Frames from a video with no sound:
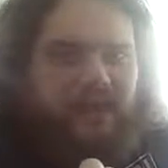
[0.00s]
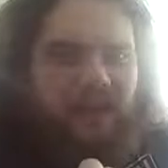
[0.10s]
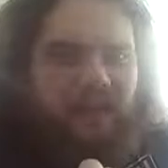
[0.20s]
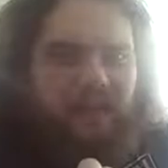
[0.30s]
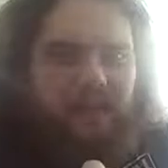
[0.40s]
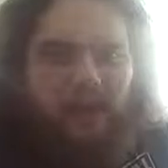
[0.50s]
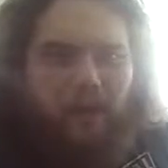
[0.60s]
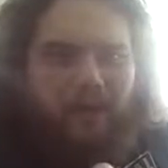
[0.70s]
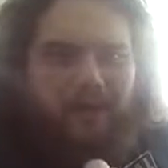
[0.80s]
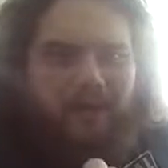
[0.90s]
and the
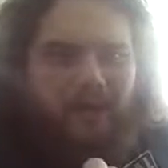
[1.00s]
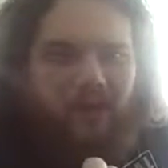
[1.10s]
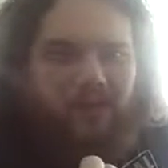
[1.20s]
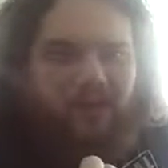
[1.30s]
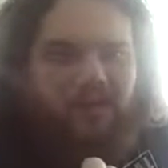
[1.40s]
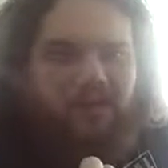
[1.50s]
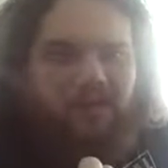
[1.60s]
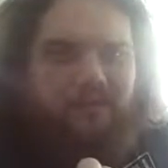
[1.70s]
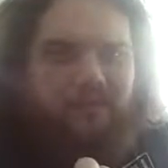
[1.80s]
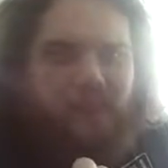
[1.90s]
poem are
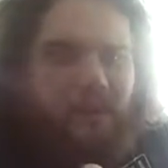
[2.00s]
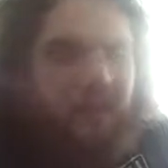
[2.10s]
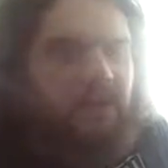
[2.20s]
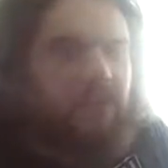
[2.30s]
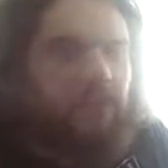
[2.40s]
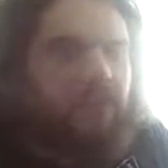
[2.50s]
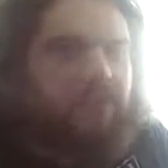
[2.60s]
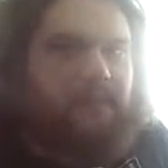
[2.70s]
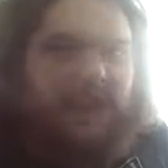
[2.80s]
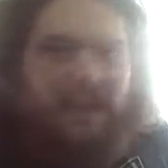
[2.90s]
pointing
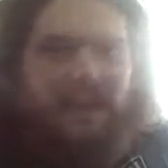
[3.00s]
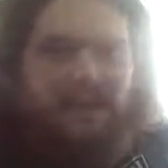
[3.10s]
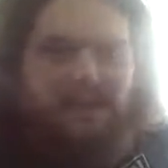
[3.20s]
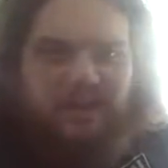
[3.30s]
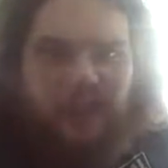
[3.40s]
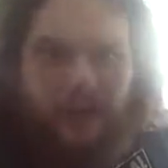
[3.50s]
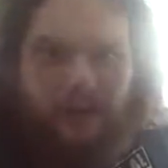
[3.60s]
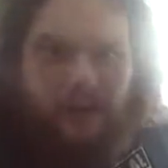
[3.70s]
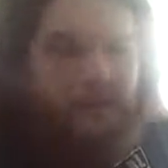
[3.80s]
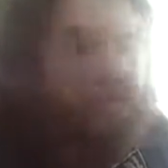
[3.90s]
towards Mancatcher
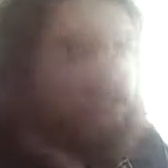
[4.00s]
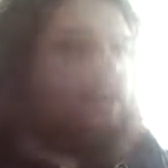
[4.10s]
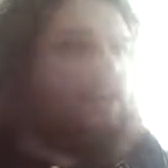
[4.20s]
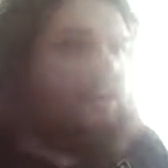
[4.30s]
Cove, which